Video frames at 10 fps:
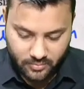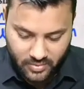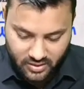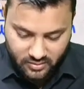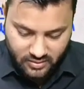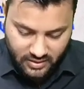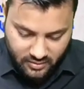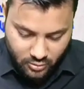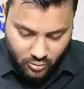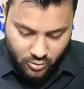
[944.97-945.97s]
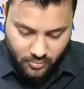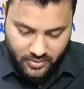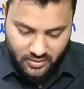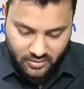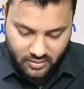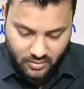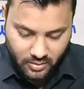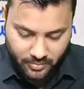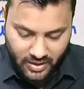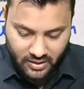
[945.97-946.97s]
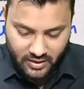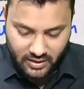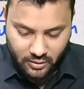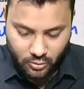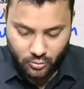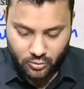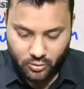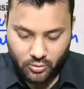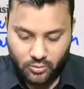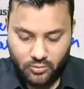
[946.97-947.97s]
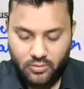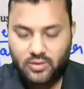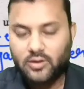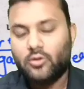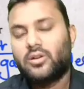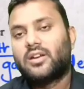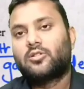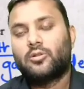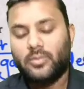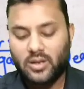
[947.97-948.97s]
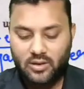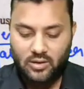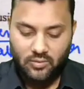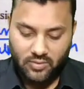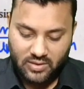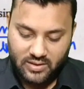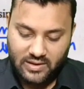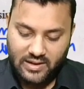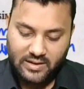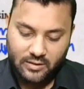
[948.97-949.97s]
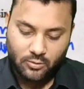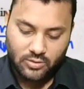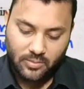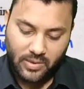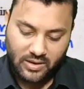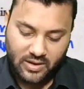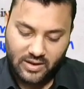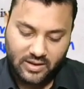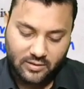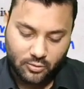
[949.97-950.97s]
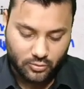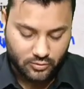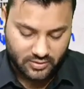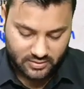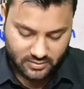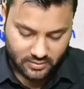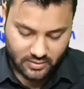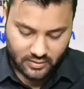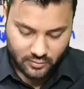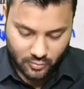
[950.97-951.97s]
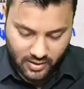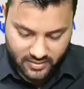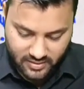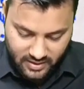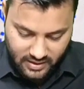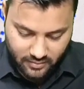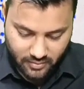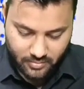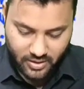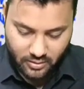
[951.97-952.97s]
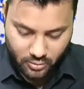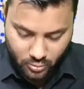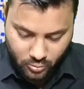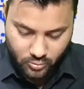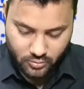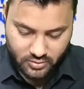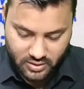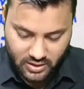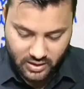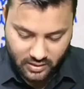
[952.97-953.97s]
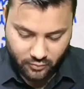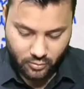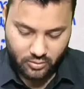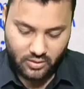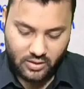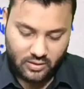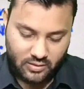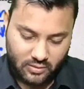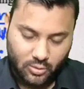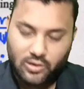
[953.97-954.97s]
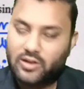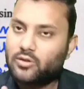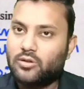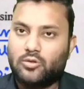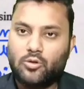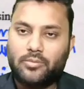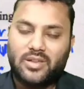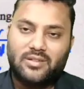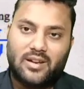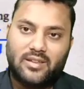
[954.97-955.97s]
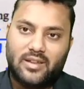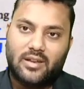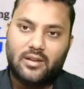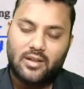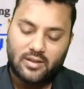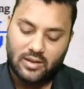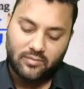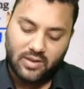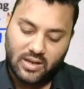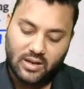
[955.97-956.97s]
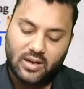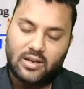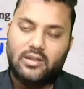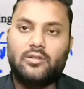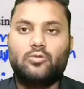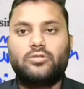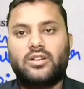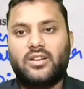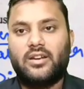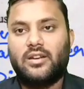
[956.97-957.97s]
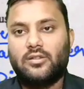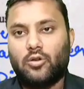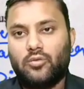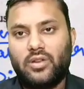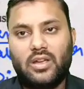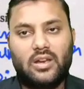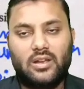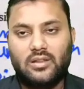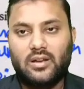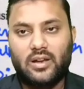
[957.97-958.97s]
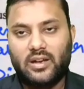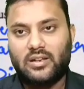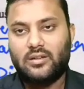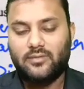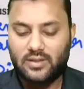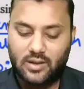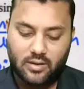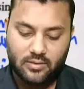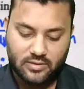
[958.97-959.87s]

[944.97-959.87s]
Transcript: But there is no operation pancreatic duodenectomy which is related to the pancreatic pseudocyst. So answer here will be 2, 3 and 4. Only two options are there, that we can either do the drainage or we can either connect it with the